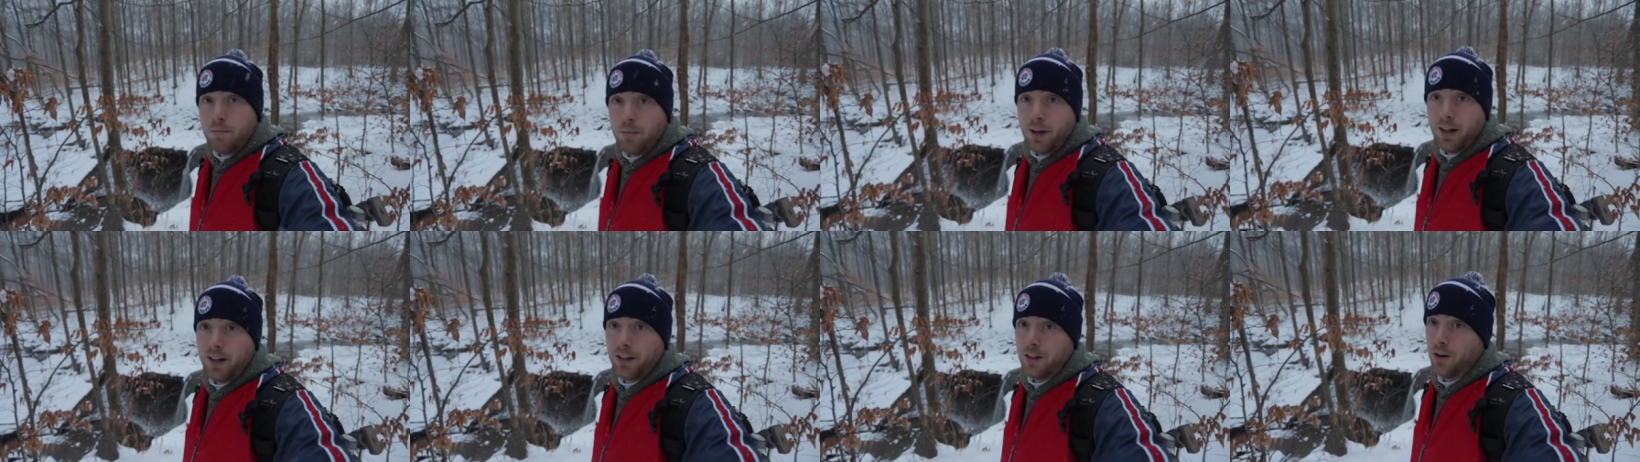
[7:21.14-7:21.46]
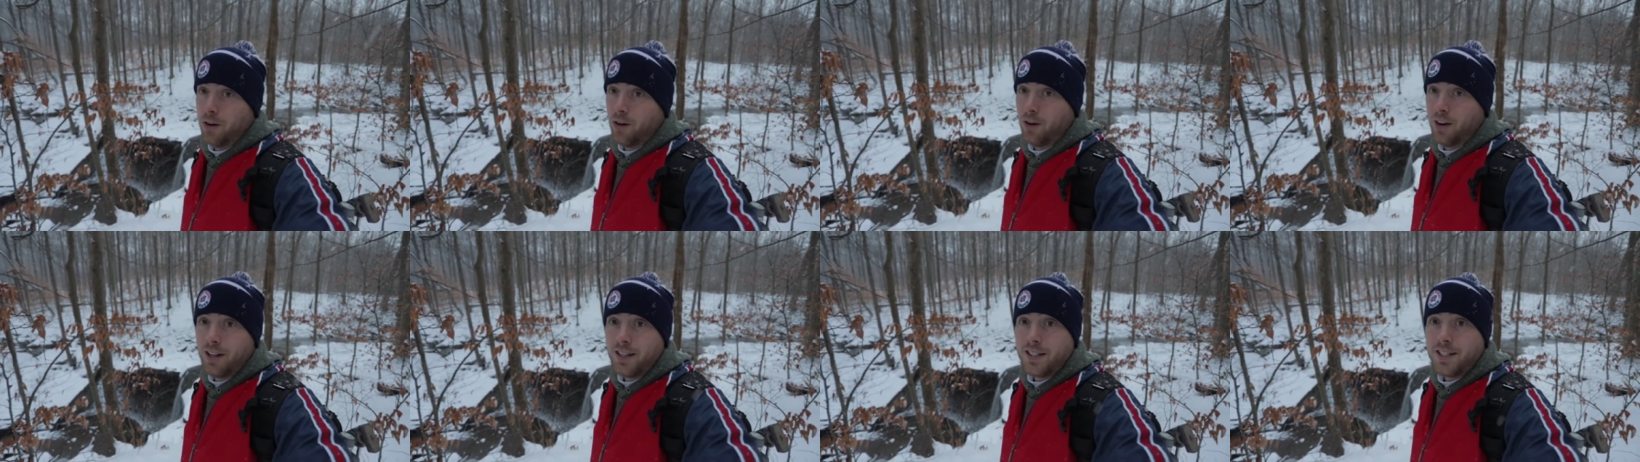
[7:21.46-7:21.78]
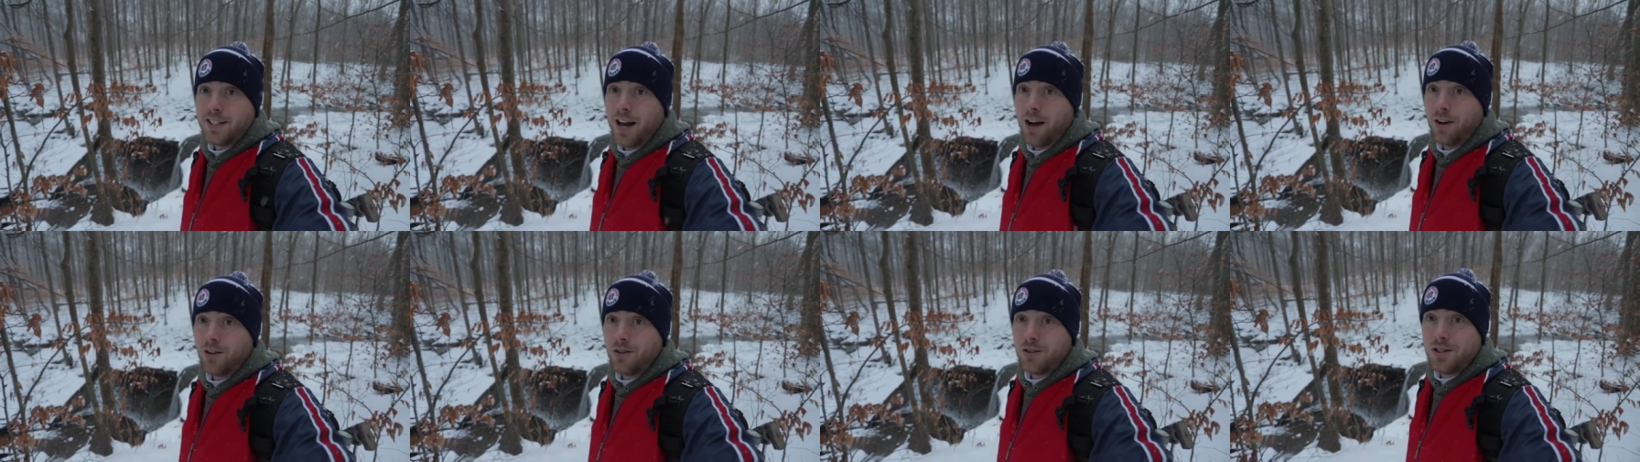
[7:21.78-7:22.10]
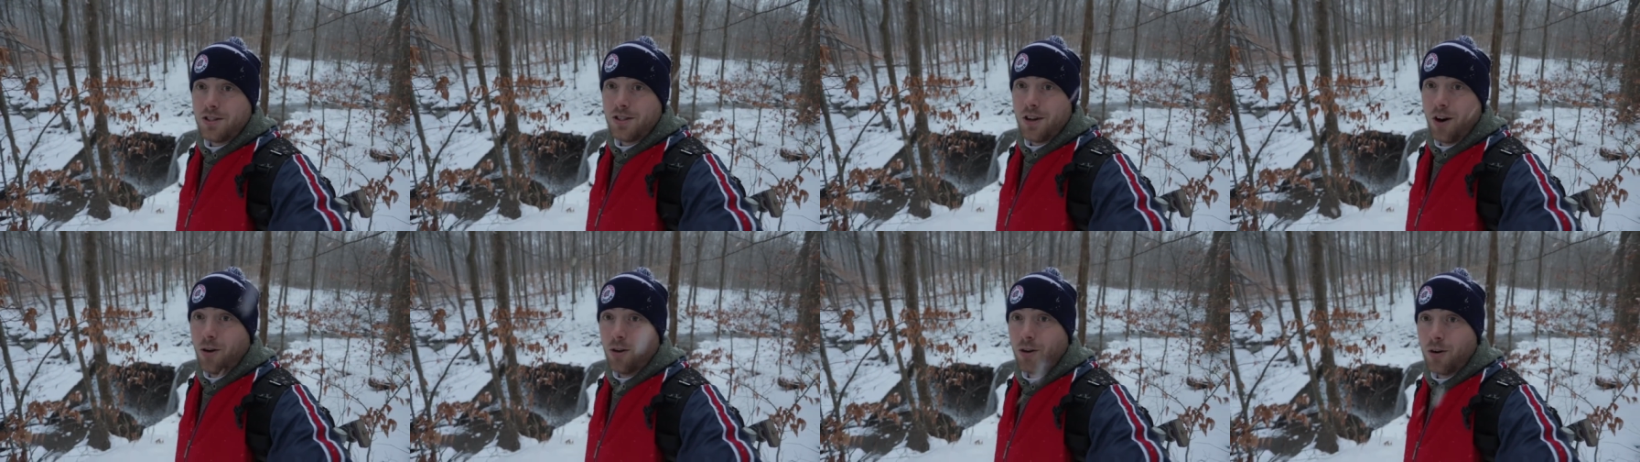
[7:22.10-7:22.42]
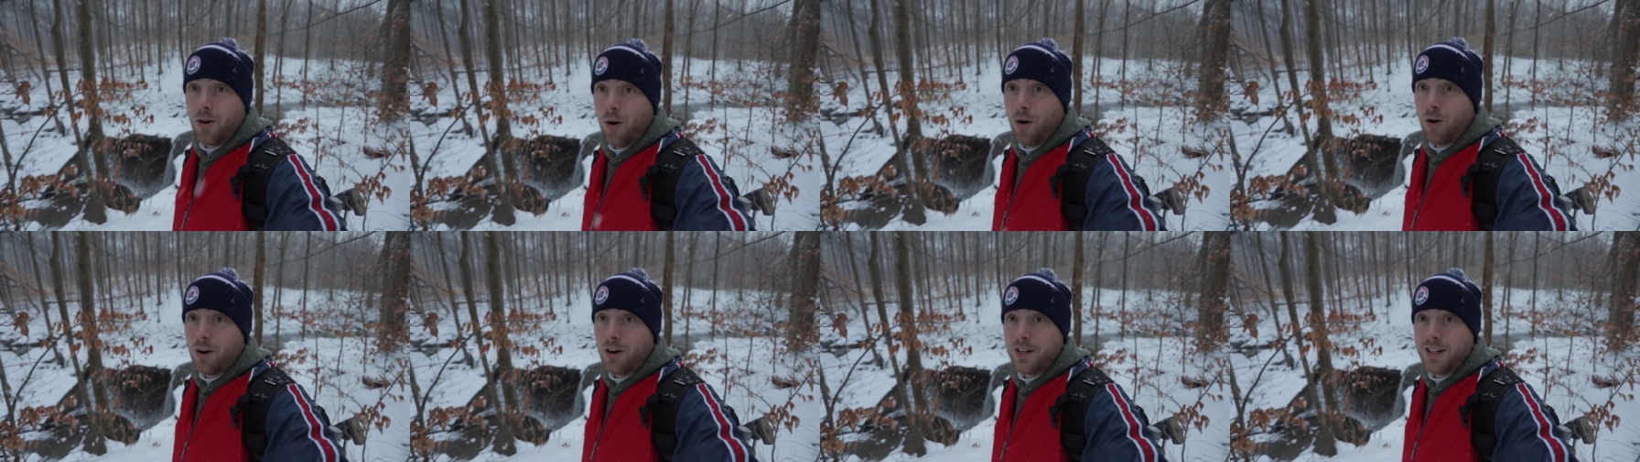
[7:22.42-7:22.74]
But dude, it sounds so
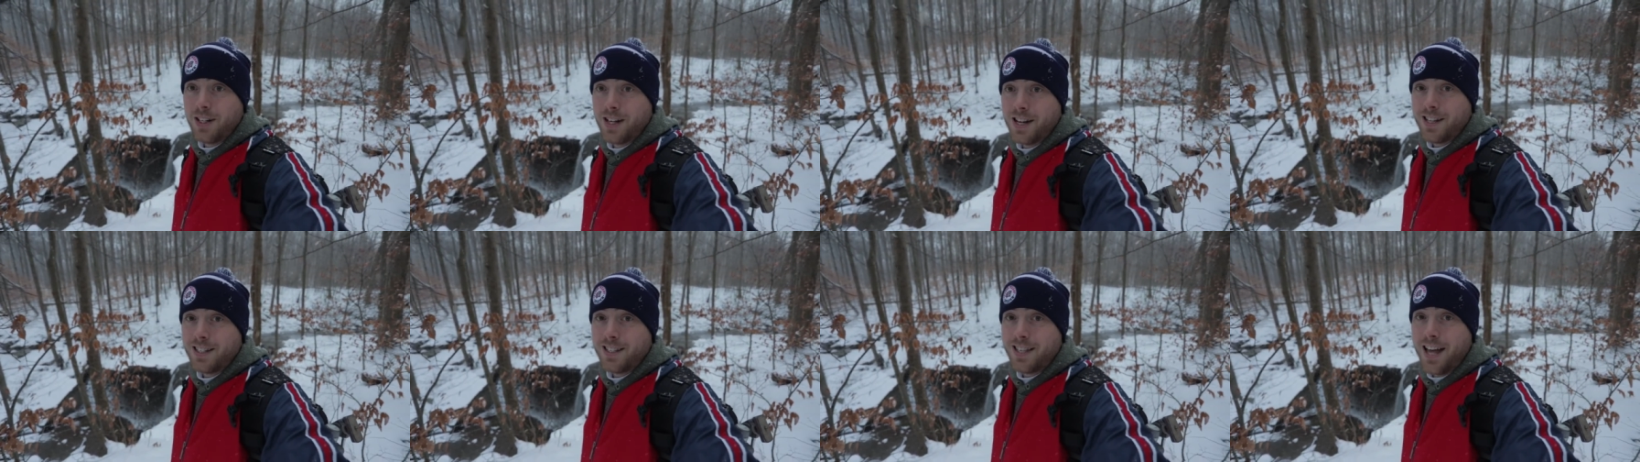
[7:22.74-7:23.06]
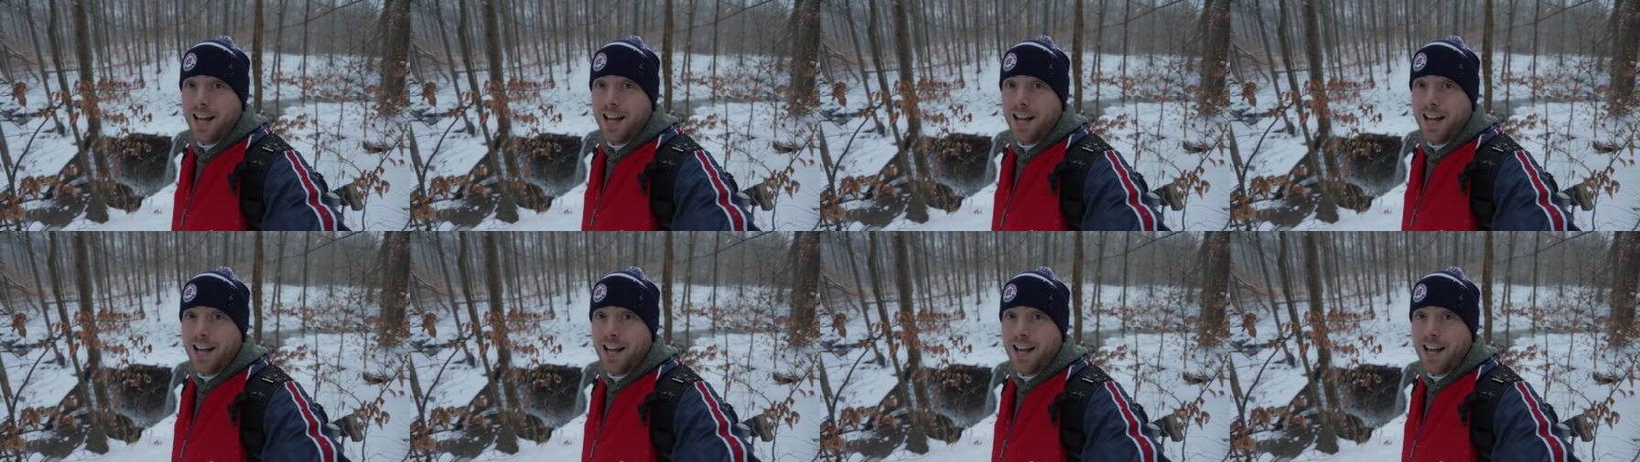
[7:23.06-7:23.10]
gorgeous.